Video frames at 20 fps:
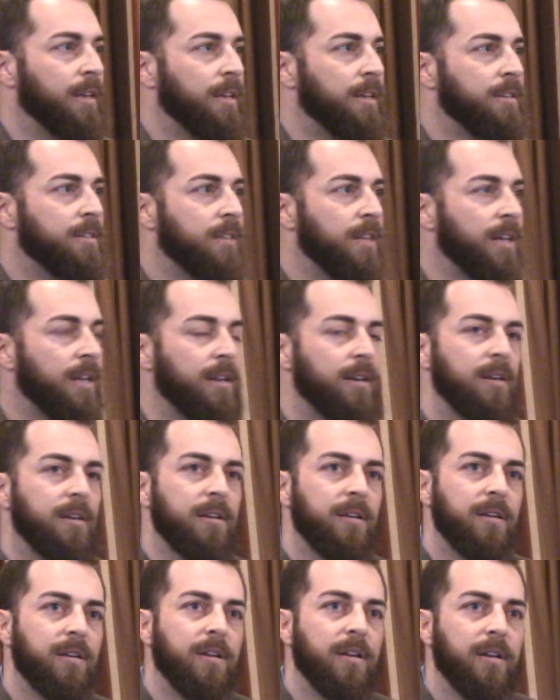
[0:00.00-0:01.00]
is that
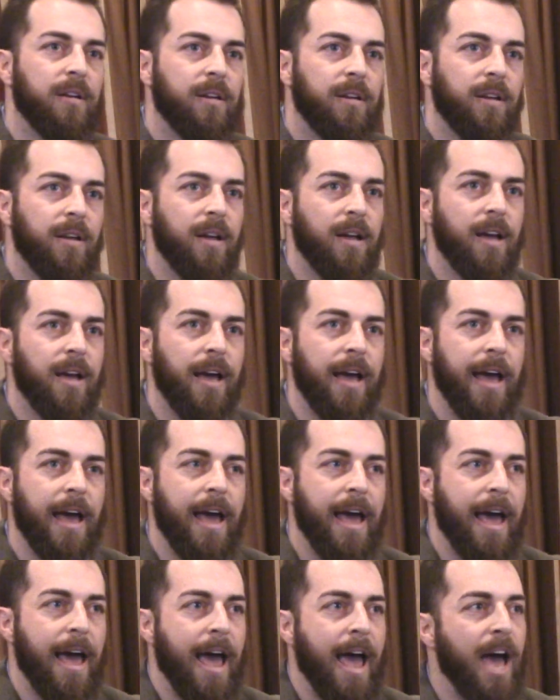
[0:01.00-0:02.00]

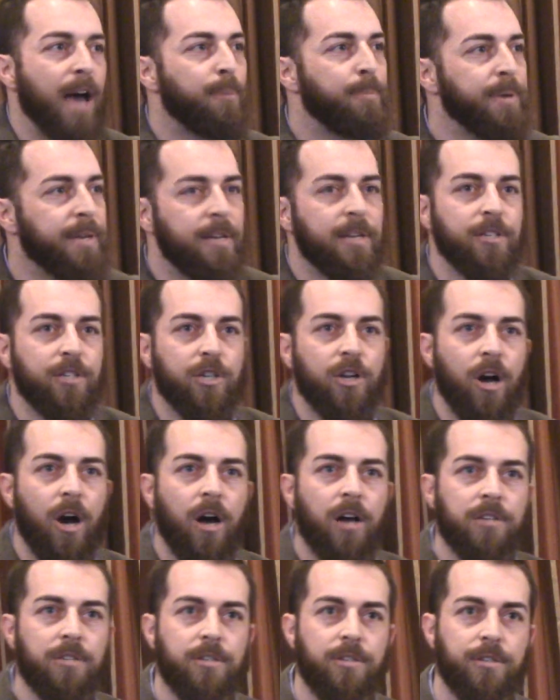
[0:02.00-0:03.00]
happiness
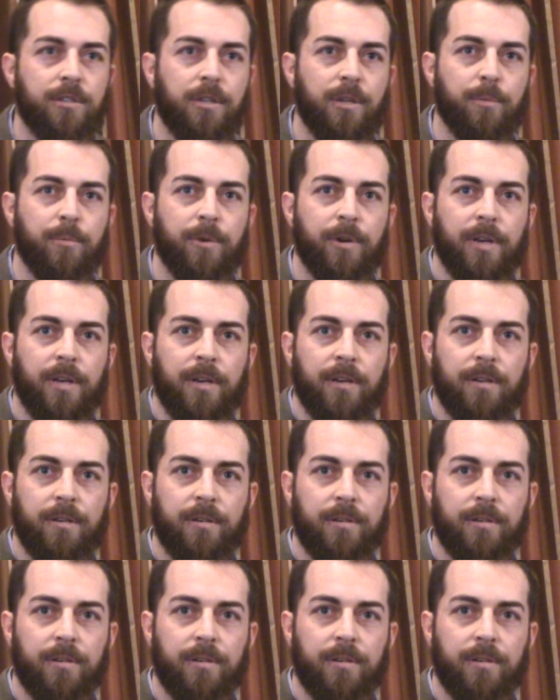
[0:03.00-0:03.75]
causes liberty.